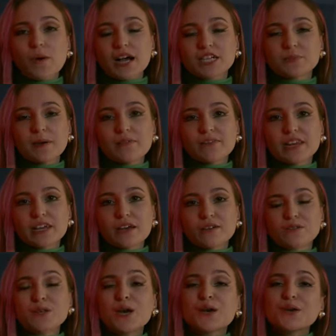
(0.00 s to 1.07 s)
you watch my
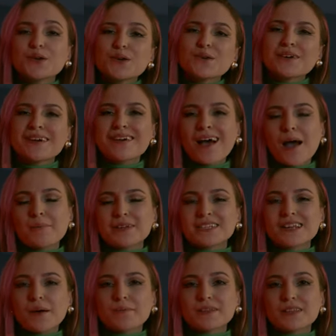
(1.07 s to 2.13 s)
videos, you can
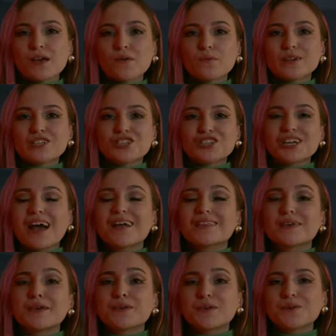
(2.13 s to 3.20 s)
comment down below which
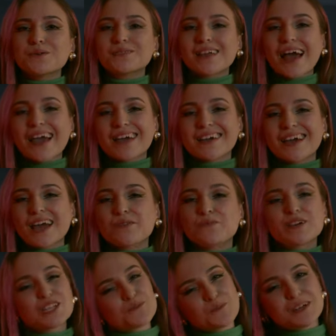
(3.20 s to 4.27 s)
Gialli you like
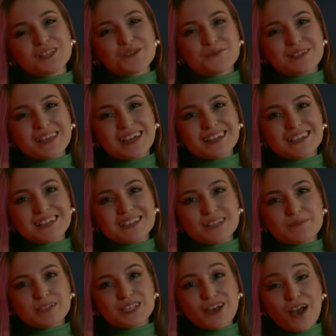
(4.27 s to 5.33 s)
and which one you would like to
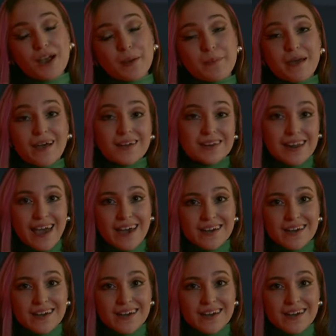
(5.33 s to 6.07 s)
see me talk about